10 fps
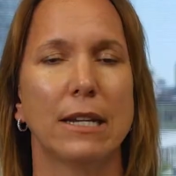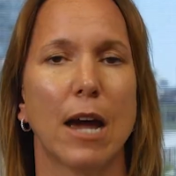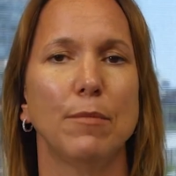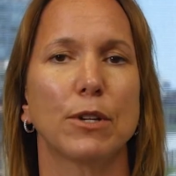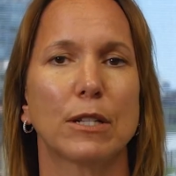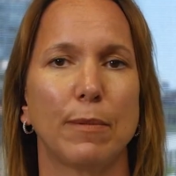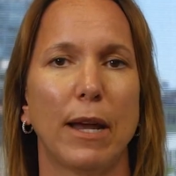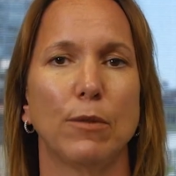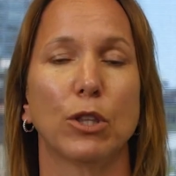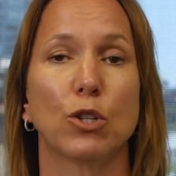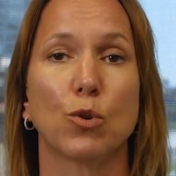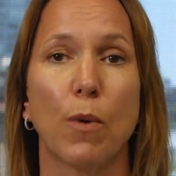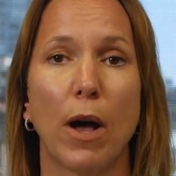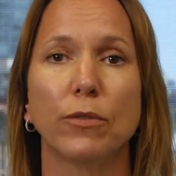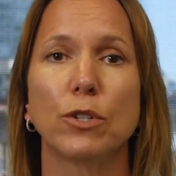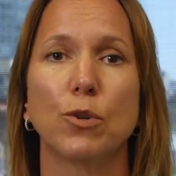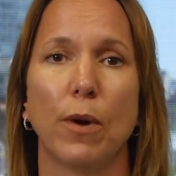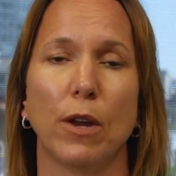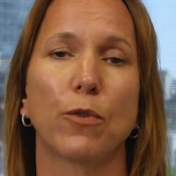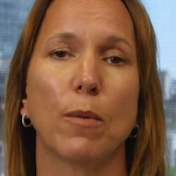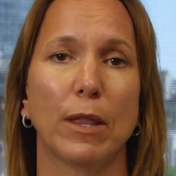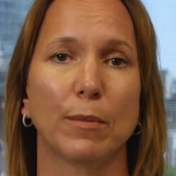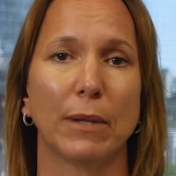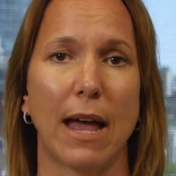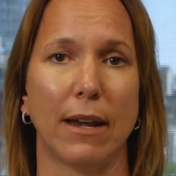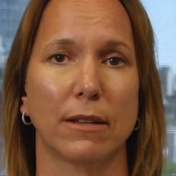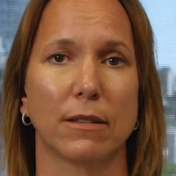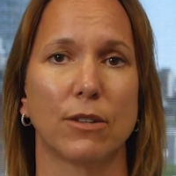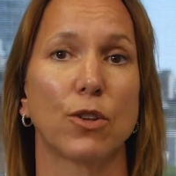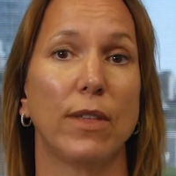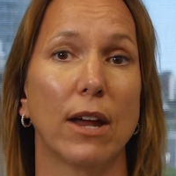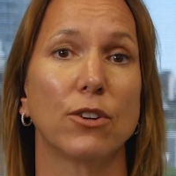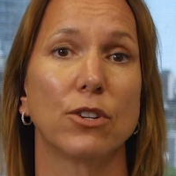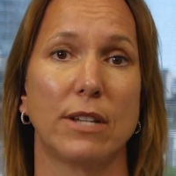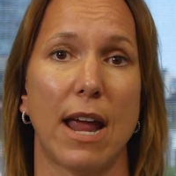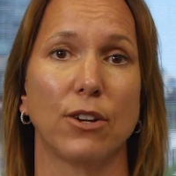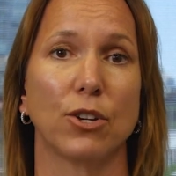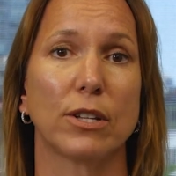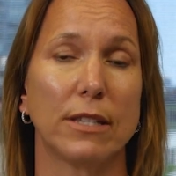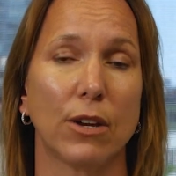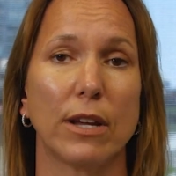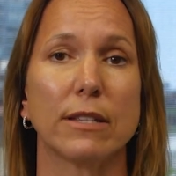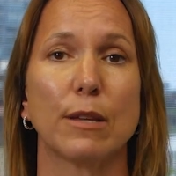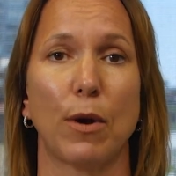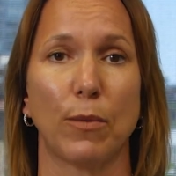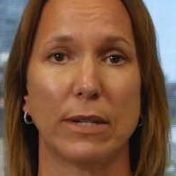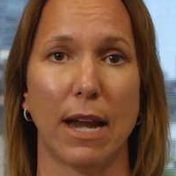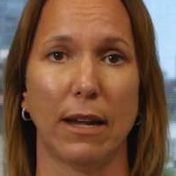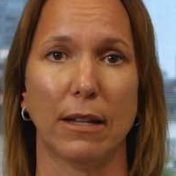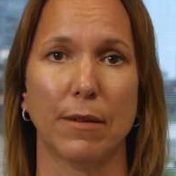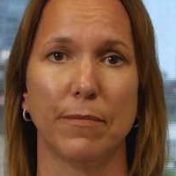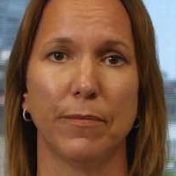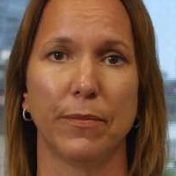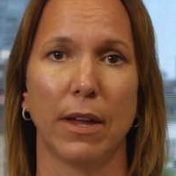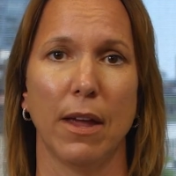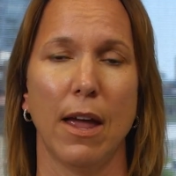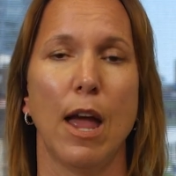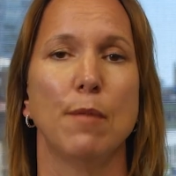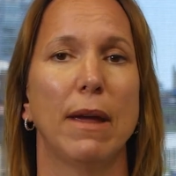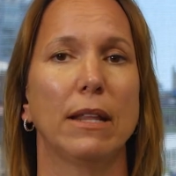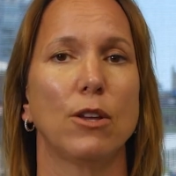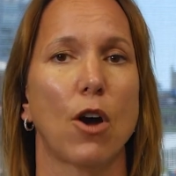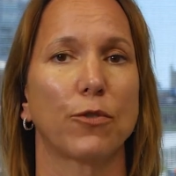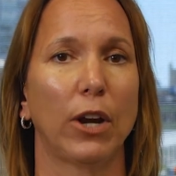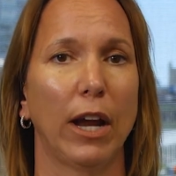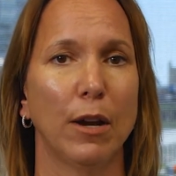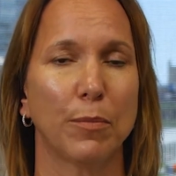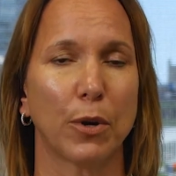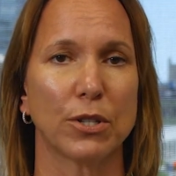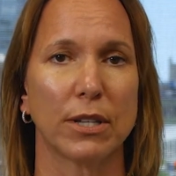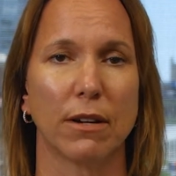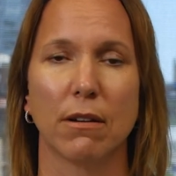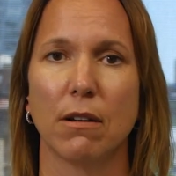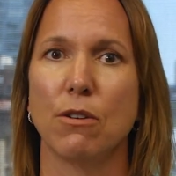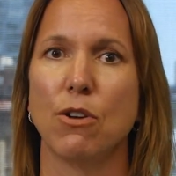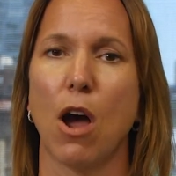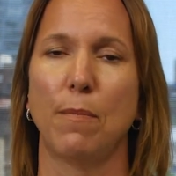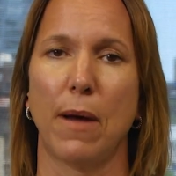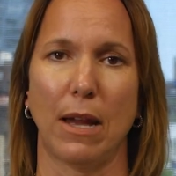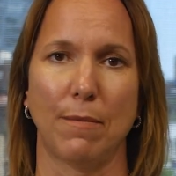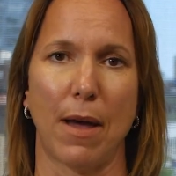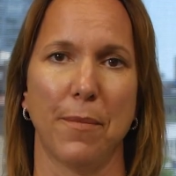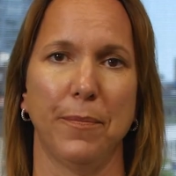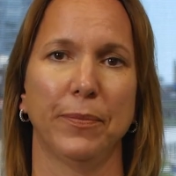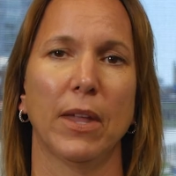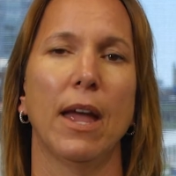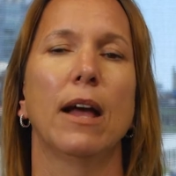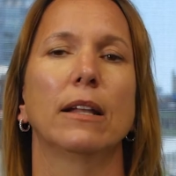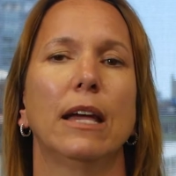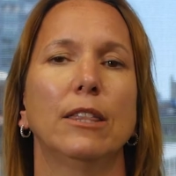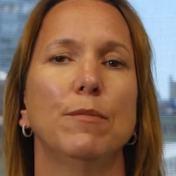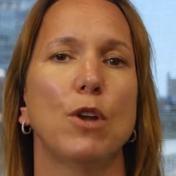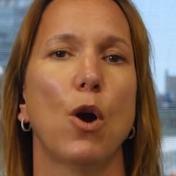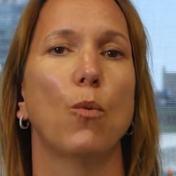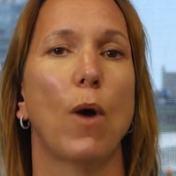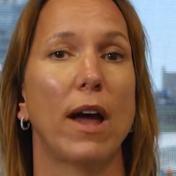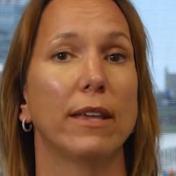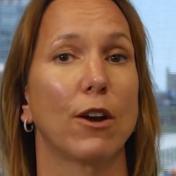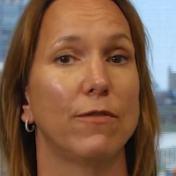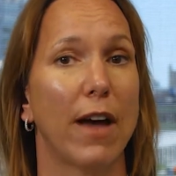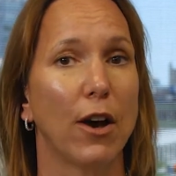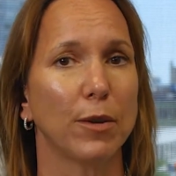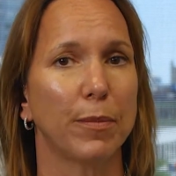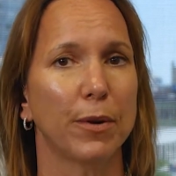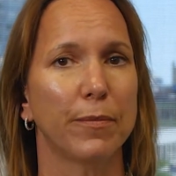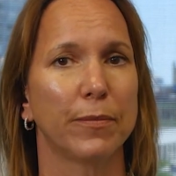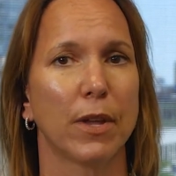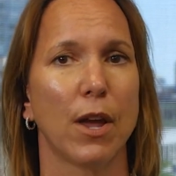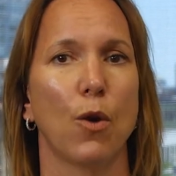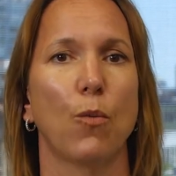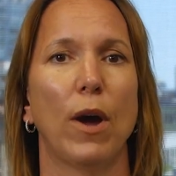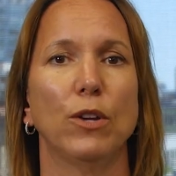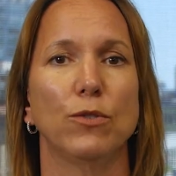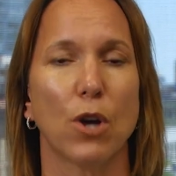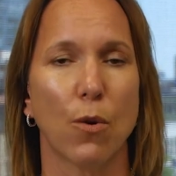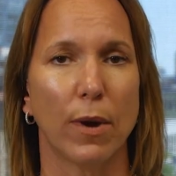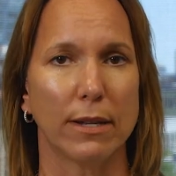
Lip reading: time to explain what the 12 to 24-month plan is so they understand you're serious about retaining them. Make the offer in person, not by email. Let them know why they are valuable, why you don't want